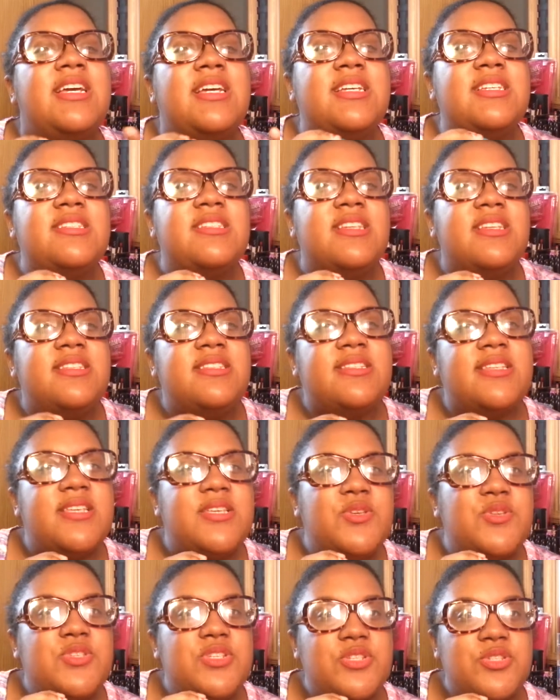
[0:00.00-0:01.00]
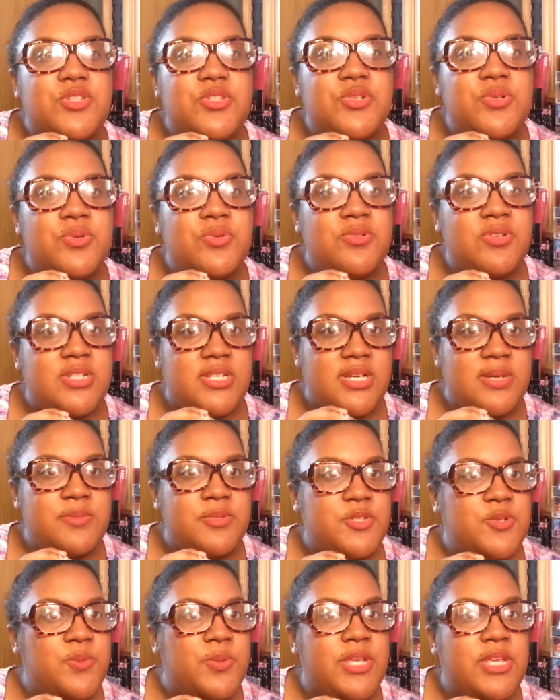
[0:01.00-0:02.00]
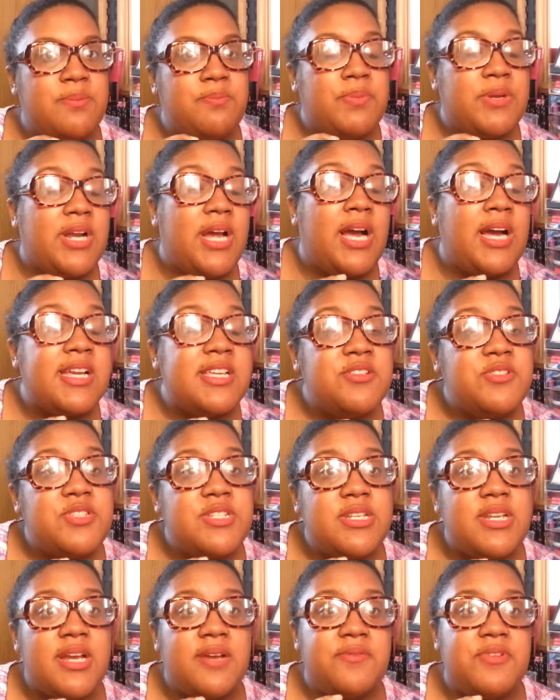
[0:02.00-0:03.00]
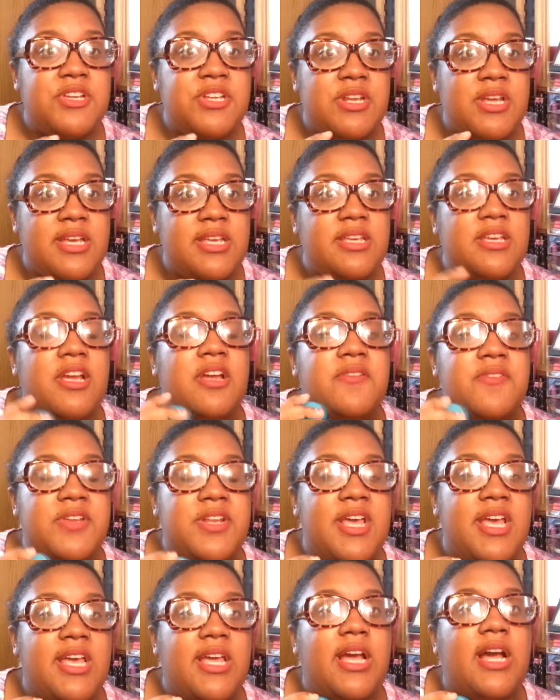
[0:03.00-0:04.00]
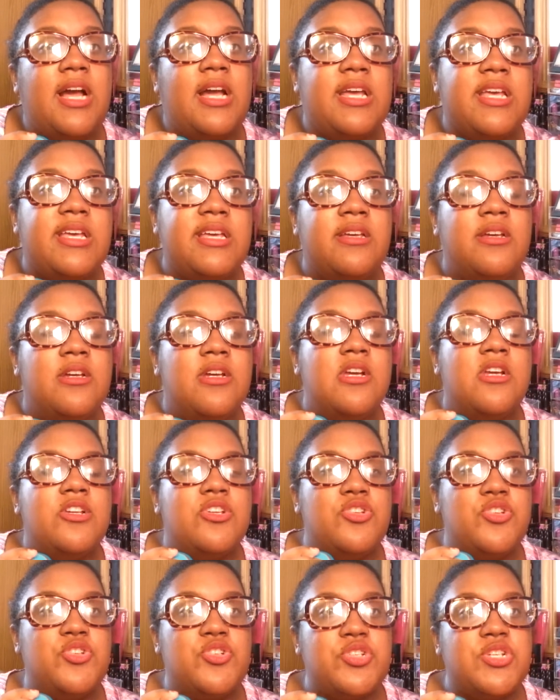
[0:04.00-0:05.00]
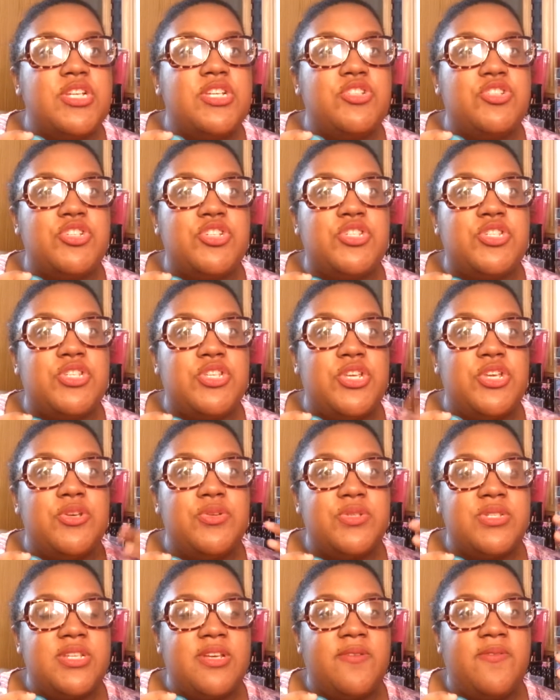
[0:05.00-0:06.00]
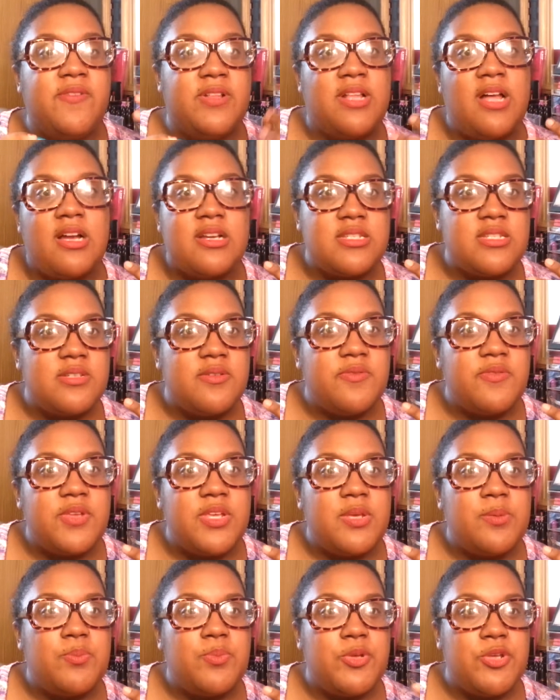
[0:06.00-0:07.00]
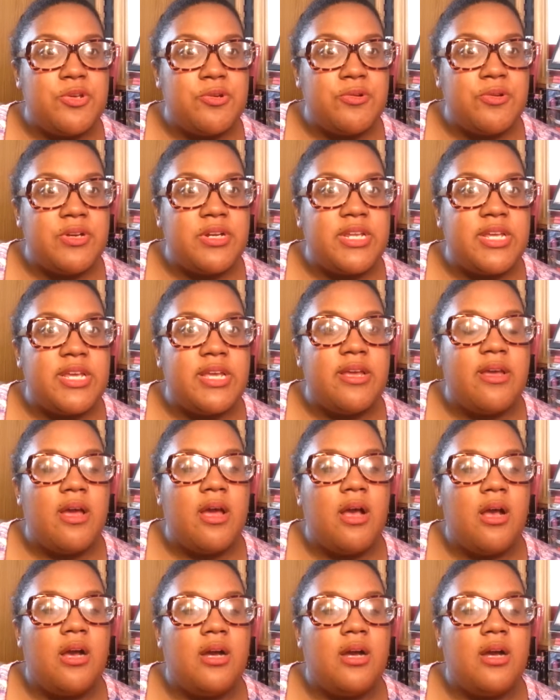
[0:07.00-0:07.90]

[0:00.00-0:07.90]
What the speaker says: It says to use it 2-3 times a week, but I use it every night, every day. I usually just use the Philosophy Purity,